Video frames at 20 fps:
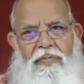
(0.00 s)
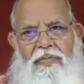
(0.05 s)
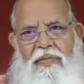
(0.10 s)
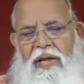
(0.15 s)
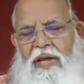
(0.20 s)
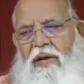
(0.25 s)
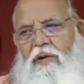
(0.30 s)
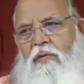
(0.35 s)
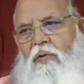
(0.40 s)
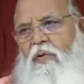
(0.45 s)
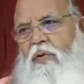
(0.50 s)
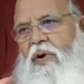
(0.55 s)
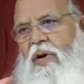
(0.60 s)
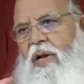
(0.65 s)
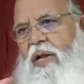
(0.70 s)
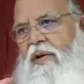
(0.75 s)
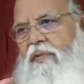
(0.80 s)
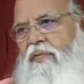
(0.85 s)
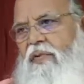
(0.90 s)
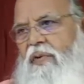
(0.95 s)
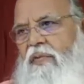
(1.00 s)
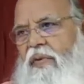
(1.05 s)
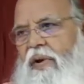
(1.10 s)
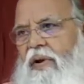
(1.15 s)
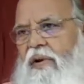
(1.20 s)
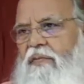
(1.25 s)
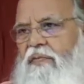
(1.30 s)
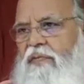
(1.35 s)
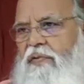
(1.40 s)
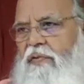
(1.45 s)
Then whole day we
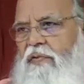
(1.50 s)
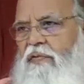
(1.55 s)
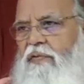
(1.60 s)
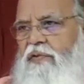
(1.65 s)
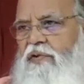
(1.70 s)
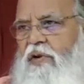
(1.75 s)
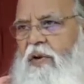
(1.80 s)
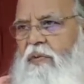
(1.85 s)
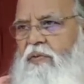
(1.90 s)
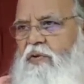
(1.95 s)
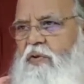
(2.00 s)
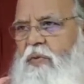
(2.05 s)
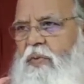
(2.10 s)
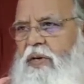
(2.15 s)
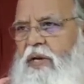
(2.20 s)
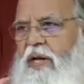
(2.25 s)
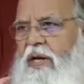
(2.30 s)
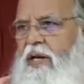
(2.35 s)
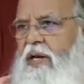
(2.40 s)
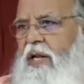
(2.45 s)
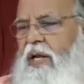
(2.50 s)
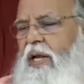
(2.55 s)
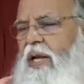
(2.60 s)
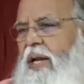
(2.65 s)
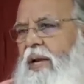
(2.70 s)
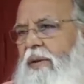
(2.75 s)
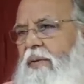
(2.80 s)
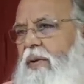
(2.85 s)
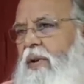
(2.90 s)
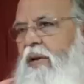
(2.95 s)
went few jobs to be done.
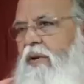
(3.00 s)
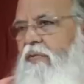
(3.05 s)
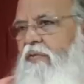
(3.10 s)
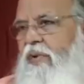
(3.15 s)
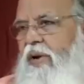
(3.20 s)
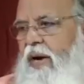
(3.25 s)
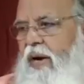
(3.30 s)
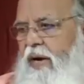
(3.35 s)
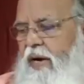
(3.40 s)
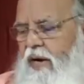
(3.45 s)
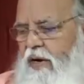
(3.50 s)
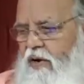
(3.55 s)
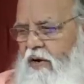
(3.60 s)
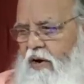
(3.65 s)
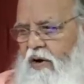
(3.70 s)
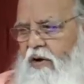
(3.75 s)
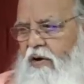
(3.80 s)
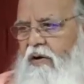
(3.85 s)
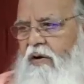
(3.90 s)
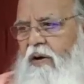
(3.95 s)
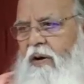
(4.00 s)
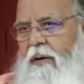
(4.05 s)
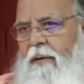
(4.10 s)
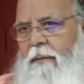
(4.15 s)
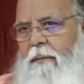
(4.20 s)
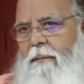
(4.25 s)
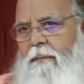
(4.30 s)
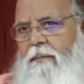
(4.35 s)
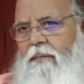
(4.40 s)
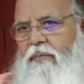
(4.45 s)
Evening we had a talk,
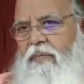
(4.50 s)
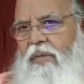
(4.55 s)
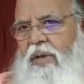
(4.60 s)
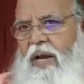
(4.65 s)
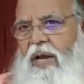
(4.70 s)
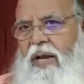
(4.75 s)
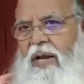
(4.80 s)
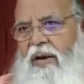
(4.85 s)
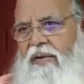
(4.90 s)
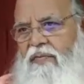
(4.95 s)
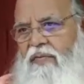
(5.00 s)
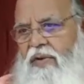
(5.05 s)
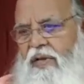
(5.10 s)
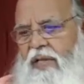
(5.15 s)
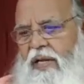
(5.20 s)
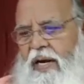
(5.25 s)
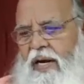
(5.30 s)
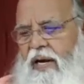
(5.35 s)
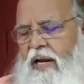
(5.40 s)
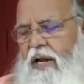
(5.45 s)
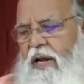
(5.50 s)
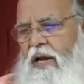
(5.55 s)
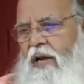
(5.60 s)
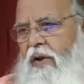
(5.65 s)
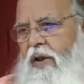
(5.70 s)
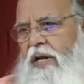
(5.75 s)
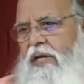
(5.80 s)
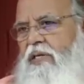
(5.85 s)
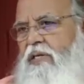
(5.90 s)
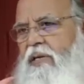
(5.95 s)
and after that
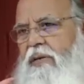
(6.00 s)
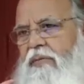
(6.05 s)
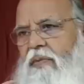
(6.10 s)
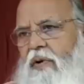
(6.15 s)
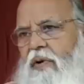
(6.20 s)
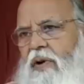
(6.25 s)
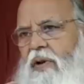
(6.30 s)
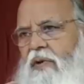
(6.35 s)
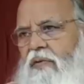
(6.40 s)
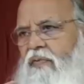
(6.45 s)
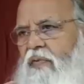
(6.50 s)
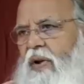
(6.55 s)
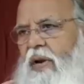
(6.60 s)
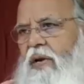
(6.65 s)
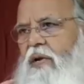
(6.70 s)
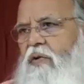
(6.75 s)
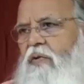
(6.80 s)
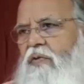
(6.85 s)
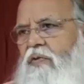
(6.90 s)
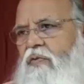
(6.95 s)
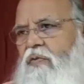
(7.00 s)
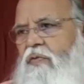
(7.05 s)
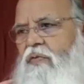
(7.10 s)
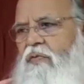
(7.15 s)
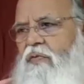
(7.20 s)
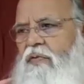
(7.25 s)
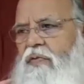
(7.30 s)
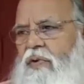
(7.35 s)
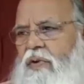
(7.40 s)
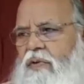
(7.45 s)
next day morning flight to
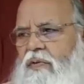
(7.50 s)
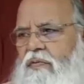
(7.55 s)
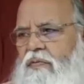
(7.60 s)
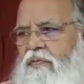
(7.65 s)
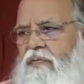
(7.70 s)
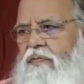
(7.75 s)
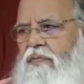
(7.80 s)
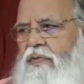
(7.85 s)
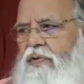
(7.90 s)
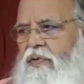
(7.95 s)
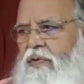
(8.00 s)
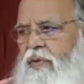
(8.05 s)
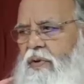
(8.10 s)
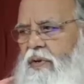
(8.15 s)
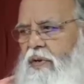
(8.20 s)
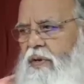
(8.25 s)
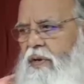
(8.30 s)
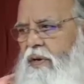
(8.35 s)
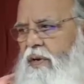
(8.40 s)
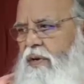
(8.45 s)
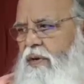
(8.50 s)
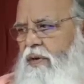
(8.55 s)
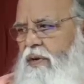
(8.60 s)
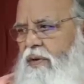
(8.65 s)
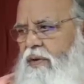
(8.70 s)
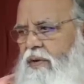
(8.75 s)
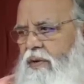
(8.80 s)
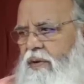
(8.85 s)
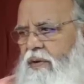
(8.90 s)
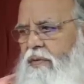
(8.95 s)
um, your
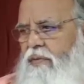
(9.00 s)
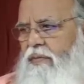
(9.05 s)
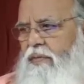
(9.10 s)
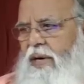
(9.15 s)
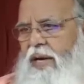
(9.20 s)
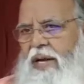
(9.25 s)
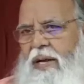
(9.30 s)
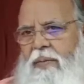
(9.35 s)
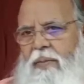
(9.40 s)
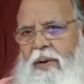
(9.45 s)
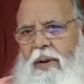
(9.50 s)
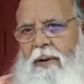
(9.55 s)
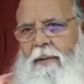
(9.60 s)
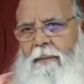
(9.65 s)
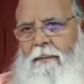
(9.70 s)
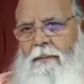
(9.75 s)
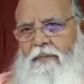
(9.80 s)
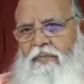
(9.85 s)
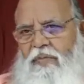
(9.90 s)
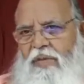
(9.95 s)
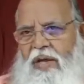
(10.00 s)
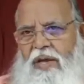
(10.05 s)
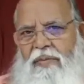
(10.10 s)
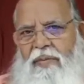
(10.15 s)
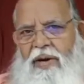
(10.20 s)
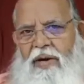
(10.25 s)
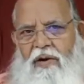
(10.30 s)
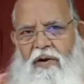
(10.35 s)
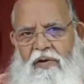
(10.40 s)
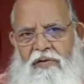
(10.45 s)
Miami. There
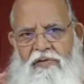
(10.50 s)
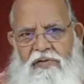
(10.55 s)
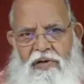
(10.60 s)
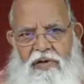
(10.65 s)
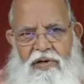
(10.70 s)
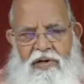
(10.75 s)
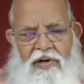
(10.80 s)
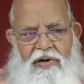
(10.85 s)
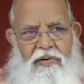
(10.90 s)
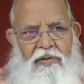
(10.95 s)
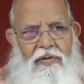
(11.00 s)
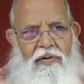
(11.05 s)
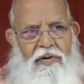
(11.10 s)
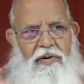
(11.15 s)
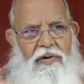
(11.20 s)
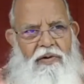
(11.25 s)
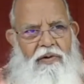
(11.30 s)
my talks continued.